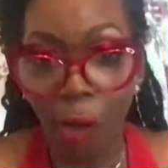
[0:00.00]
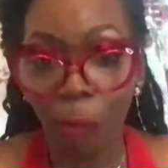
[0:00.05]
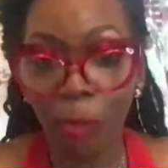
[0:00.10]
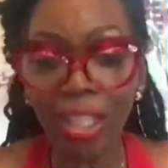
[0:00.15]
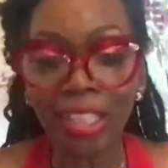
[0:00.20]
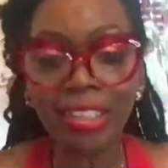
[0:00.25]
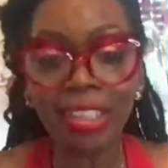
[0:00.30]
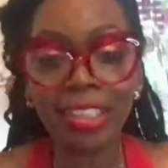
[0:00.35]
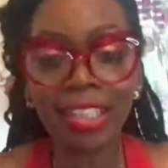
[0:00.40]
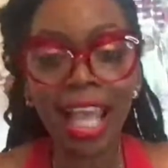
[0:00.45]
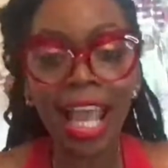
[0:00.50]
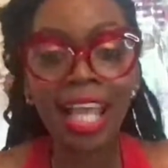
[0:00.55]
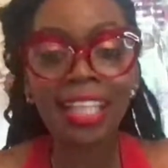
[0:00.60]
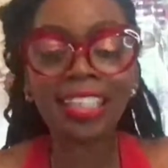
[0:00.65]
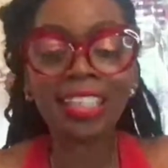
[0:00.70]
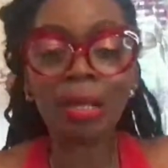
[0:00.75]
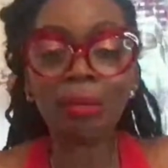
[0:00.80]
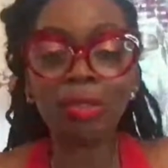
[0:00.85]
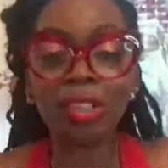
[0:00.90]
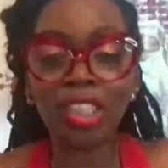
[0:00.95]
We just had
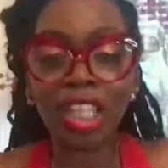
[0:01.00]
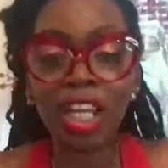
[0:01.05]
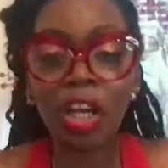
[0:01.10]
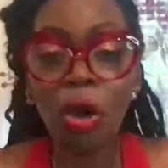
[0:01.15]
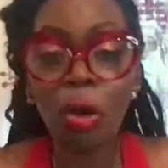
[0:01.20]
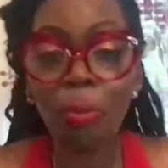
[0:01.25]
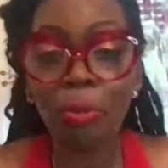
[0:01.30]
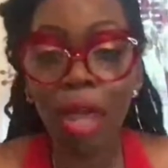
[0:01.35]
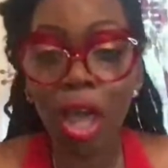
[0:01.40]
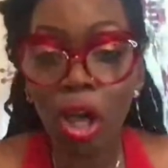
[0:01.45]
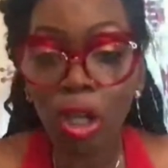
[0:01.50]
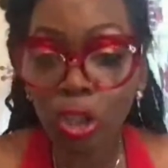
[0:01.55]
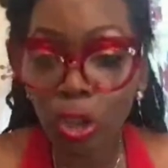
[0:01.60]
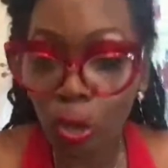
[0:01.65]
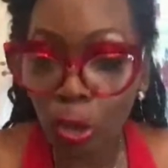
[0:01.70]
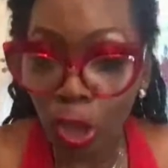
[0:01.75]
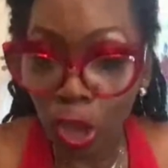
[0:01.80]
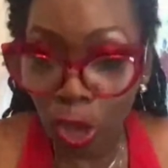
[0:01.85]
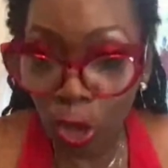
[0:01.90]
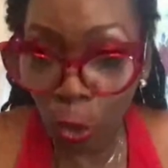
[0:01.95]
some jingle bells
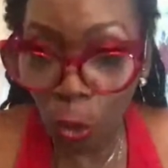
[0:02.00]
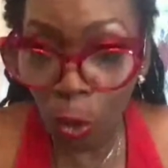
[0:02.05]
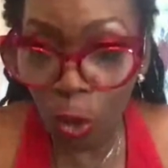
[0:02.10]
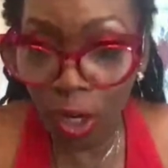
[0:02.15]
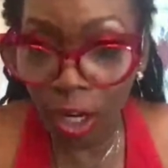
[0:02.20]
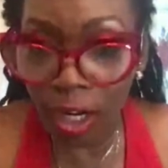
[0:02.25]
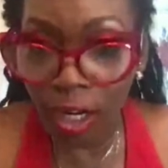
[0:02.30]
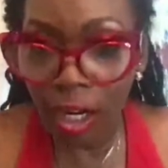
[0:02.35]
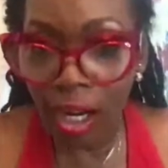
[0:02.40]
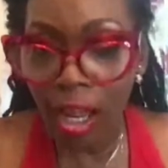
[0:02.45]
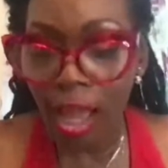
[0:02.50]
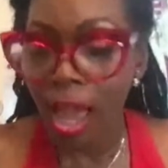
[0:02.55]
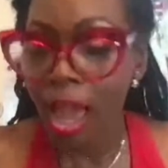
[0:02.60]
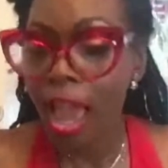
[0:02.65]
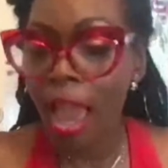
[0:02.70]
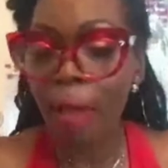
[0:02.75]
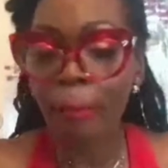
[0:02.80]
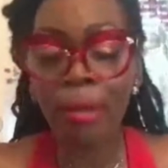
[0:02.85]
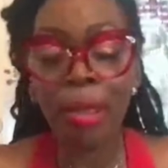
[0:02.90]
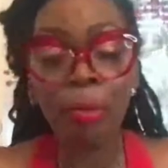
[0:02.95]
on the door,
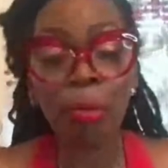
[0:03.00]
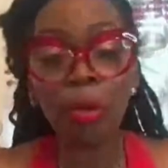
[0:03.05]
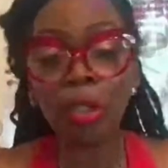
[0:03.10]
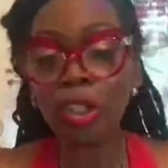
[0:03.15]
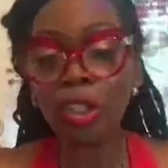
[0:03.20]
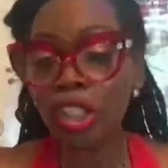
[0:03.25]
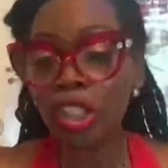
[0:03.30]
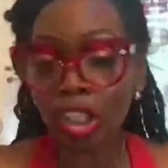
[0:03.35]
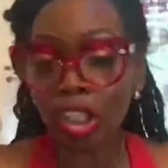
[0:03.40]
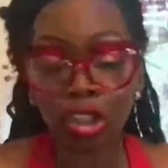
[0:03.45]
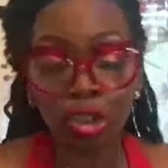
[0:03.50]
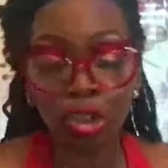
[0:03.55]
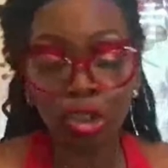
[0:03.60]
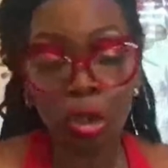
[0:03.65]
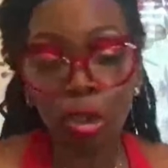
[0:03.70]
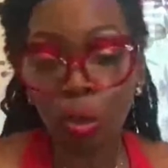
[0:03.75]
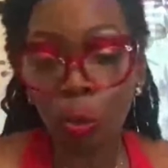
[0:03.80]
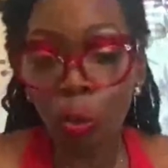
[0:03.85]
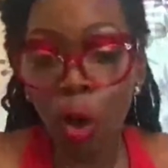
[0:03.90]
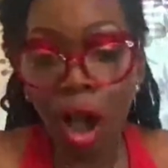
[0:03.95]
and people just
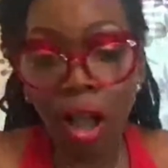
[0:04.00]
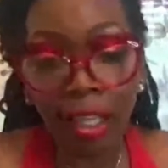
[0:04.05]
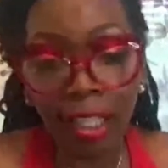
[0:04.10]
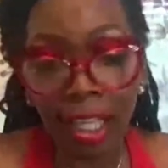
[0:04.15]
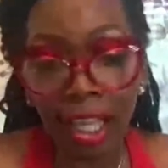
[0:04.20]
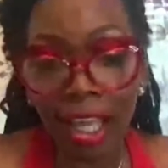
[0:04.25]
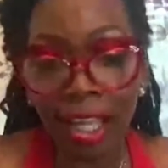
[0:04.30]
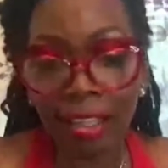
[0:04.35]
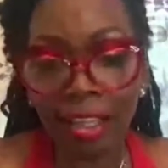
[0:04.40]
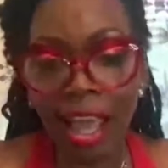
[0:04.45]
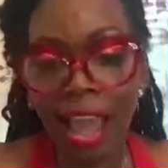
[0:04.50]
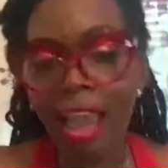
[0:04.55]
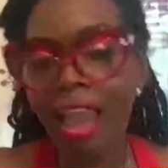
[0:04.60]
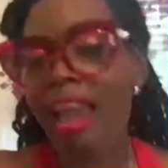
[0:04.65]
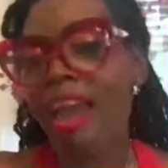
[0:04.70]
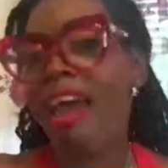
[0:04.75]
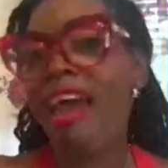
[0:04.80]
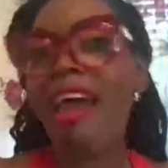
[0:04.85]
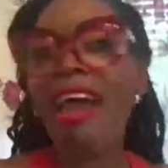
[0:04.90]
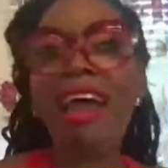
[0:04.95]
knew to walk in.
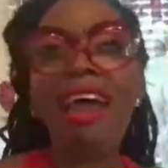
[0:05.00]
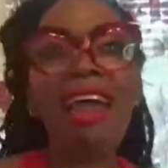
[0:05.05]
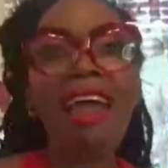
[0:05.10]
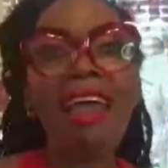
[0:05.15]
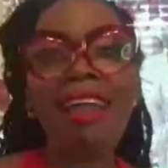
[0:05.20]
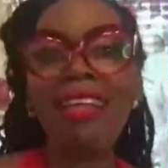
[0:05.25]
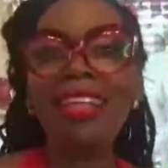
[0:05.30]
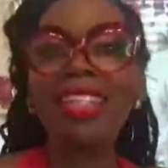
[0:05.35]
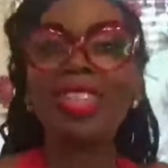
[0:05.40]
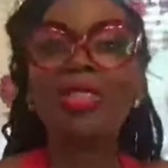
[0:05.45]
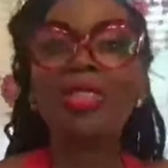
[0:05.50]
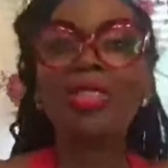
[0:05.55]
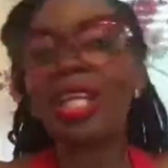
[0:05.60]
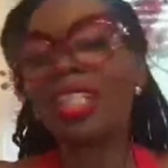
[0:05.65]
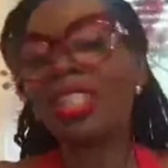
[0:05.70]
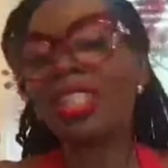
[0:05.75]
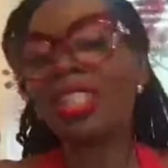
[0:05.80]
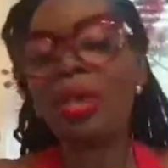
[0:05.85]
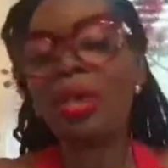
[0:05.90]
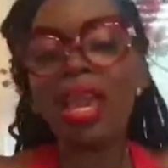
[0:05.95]
Hey,
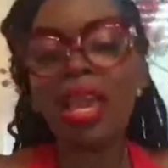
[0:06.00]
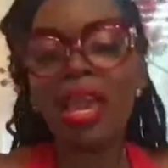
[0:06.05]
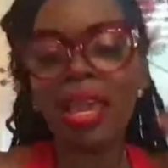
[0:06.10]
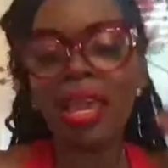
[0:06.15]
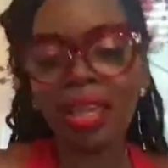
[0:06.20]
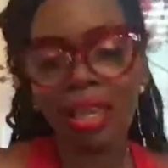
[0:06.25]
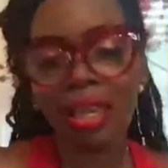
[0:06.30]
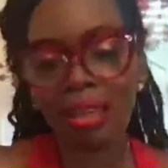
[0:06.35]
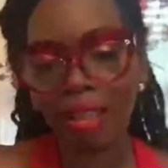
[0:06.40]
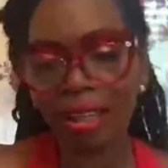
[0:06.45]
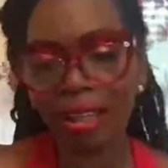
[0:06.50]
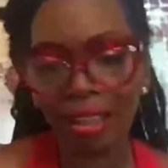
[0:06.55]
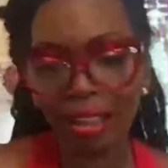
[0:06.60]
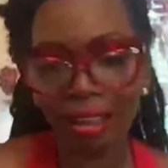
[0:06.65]
it's me.